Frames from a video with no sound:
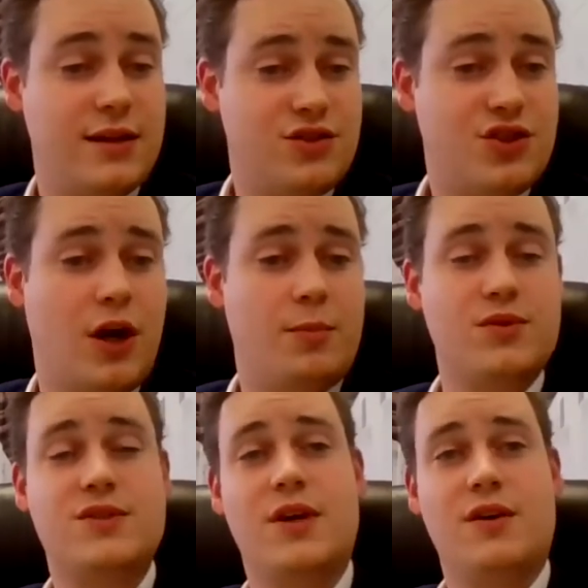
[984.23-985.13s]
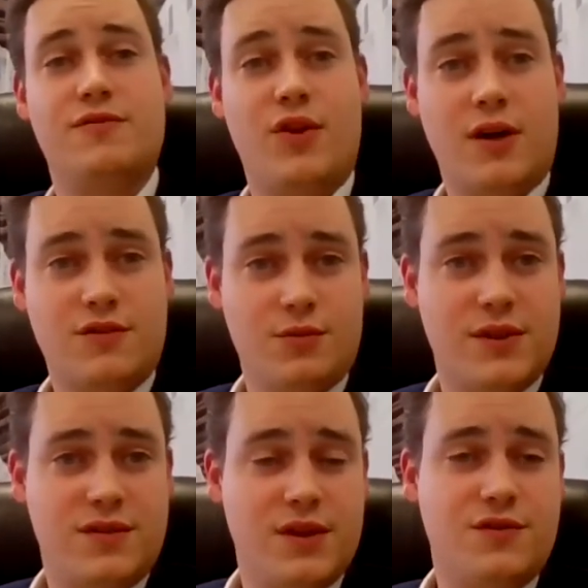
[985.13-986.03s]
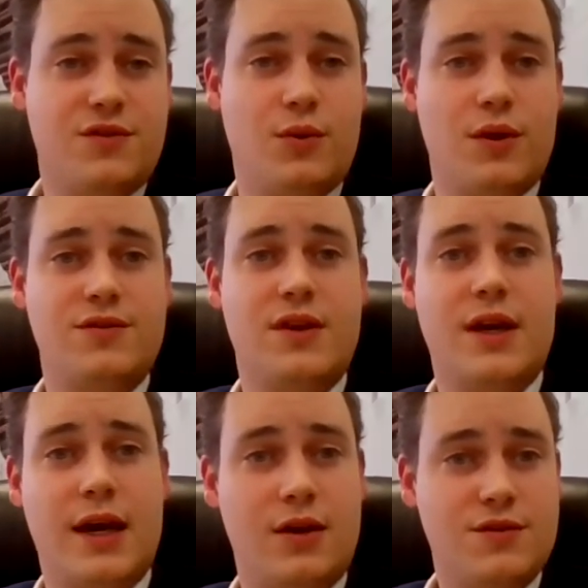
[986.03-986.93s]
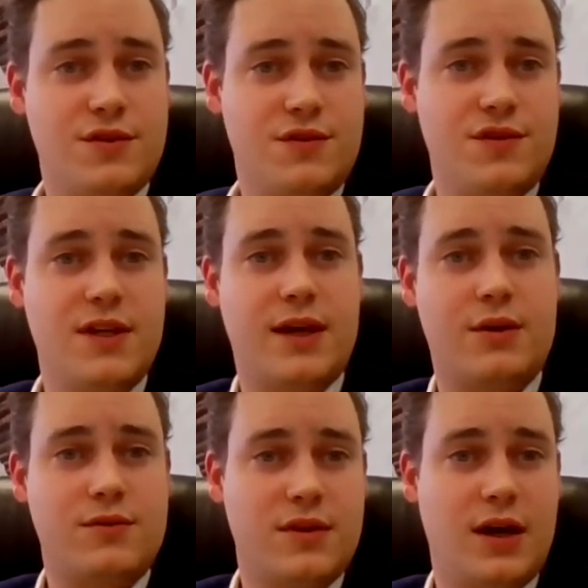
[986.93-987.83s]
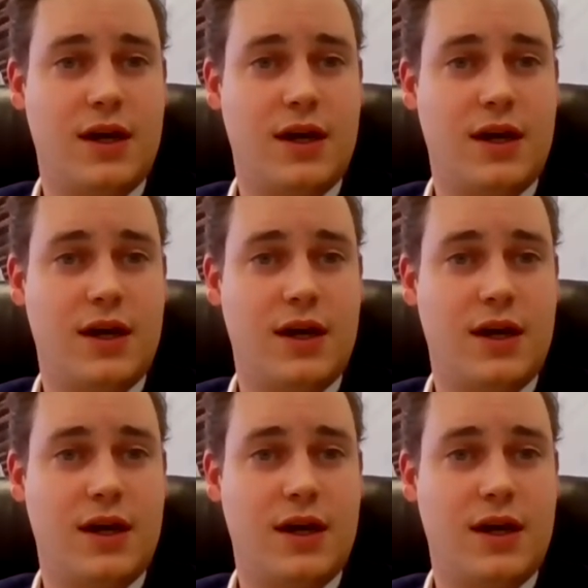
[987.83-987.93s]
shoppers flock to retail stores and also seek out